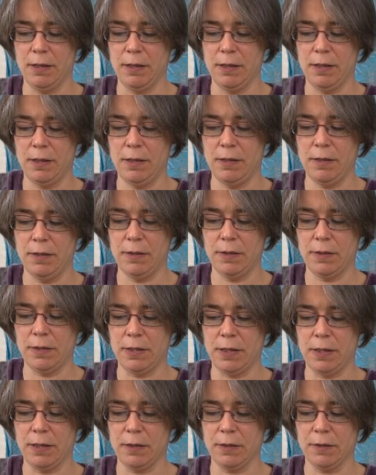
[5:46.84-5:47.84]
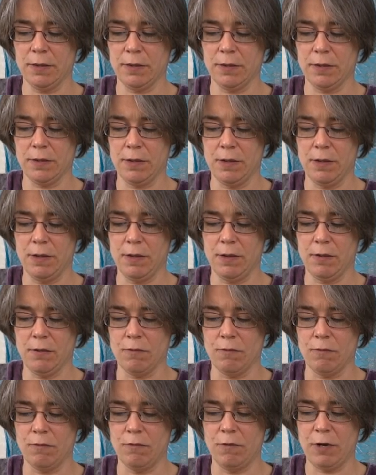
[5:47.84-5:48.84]
in at 6,
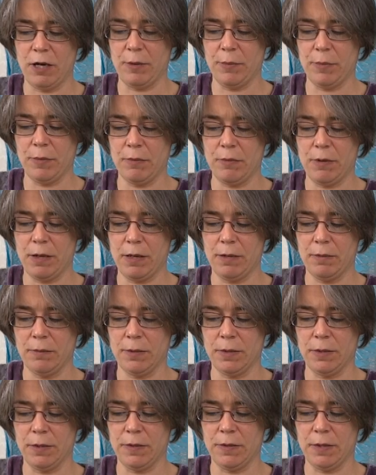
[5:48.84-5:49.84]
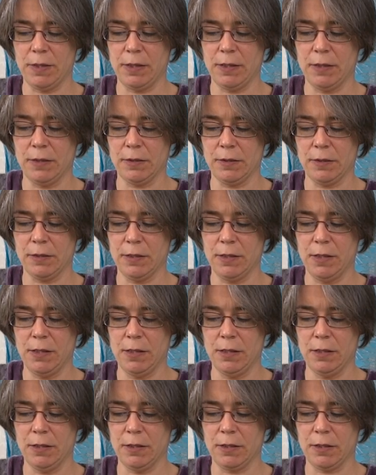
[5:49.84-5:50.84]
wrap around to 6,
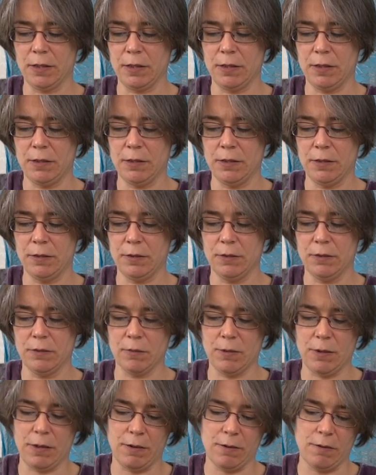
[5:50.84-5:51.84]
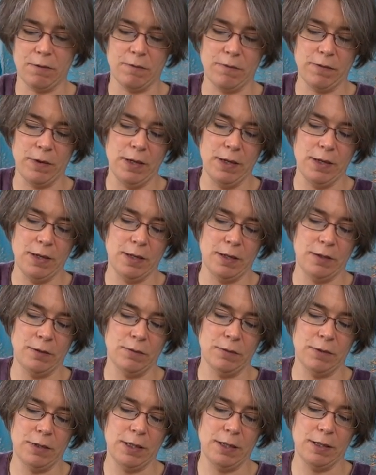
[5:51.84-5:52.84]
turn it to 12, and
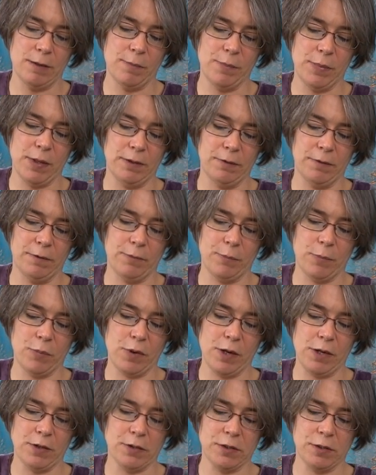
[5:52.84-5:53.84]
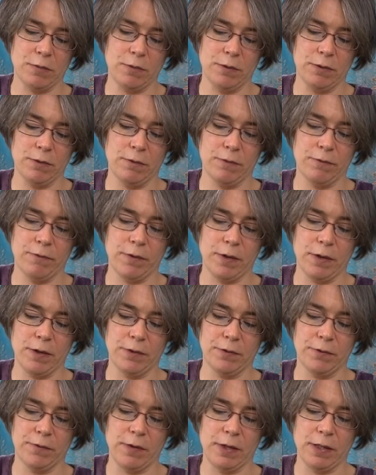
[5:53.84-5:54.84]
you'll need a bit of pressure with your
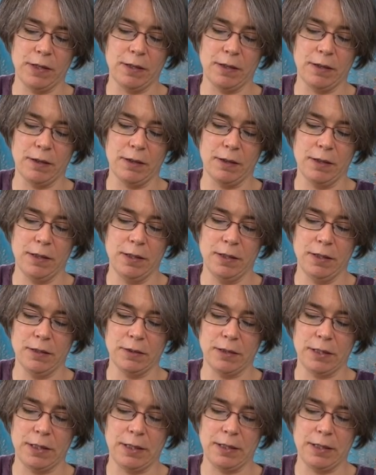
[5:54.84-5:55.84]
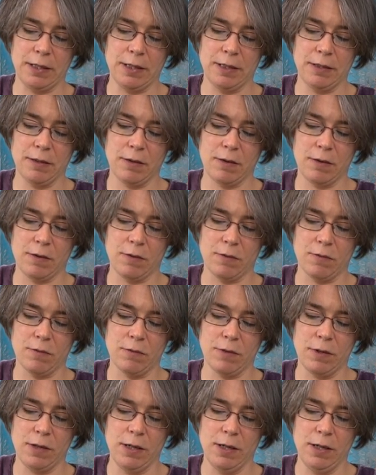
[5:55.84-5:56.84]
first finger to clear the
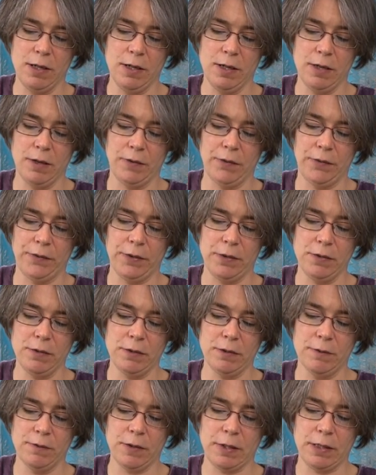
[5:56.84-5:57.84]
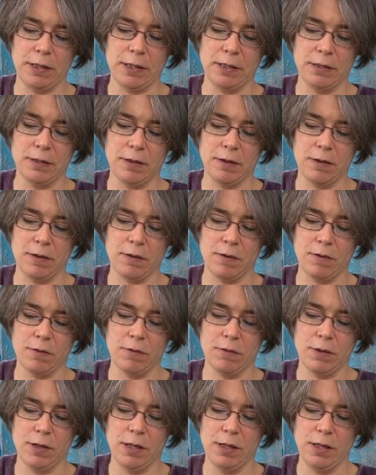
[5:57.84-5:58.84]
hole. As soon as you've cleared the
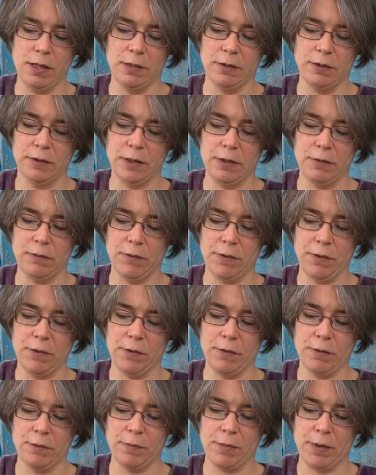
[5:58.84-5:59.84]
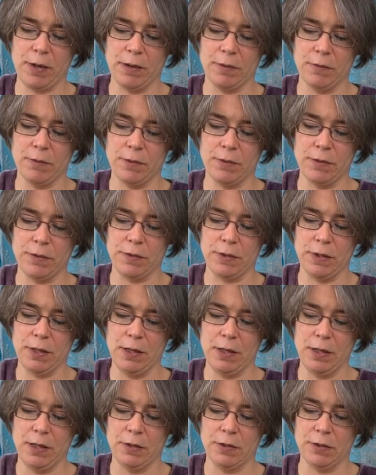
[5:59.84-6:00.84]
hole, tilt the hook backwards,
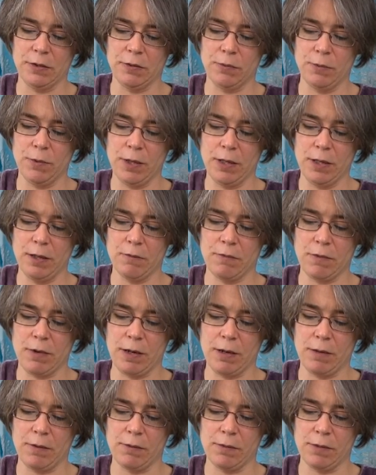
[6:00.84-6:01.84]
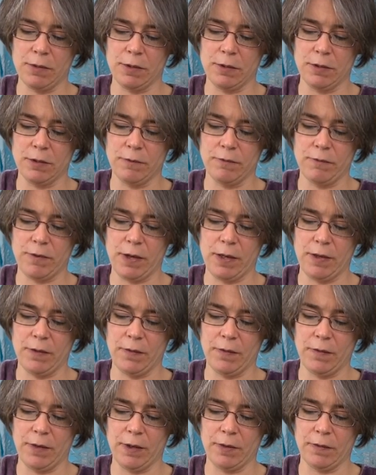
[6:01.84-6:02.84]
swing it round to
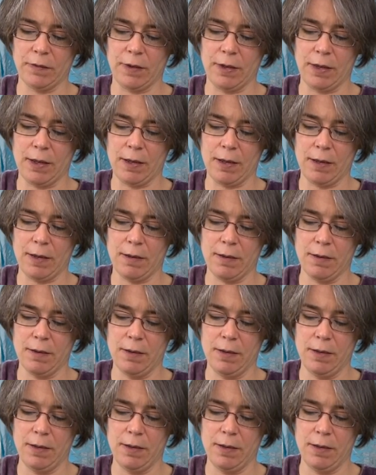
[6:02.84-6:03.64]
face 6 again,